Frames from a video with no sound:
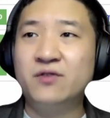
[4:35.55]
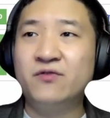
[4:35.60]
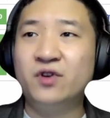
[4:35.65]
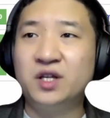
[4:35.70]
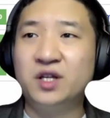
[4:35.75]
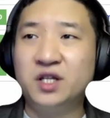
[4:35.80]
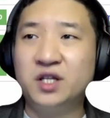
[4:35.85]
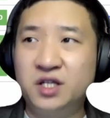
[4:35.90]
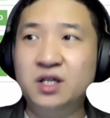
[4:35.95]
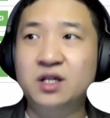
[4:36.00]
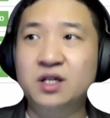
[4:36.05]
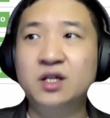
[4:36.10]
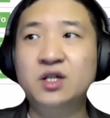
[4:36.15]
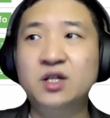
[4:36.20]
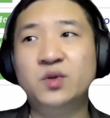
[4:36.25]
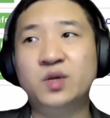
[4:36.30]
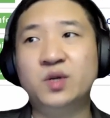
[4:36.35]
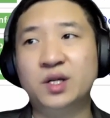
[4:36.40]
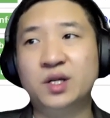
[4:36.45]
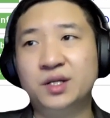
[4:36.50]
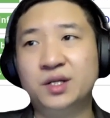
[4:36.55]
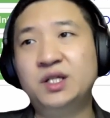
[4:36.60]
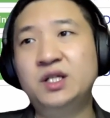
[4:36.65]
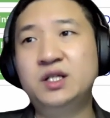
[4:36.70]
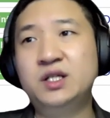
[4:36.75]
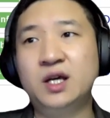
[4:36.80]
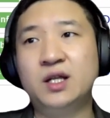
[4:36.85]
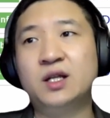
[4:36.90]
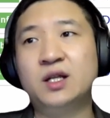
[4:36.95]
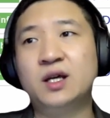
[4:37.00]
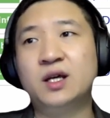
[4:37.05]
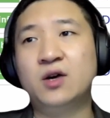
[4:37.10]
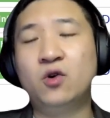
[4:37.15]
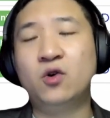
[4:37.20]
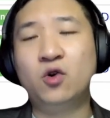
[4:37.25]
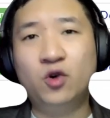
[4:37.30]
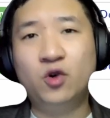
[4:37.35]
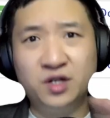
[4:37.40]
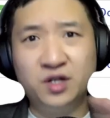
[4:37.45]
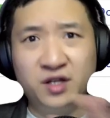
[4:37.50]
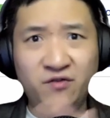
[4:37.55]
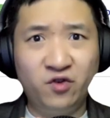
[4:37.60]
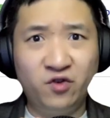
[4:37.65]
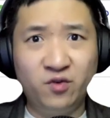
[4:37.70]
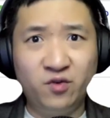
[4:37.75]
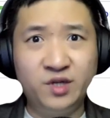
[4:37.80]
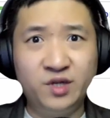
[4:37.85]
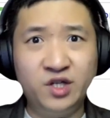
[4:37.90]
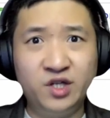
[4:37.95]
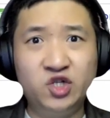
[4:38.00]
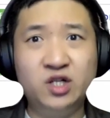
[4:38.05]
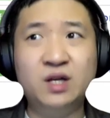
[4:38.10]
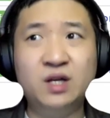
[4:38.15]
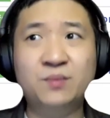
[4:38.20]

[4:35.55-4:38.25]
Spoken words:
for here you can see that all the information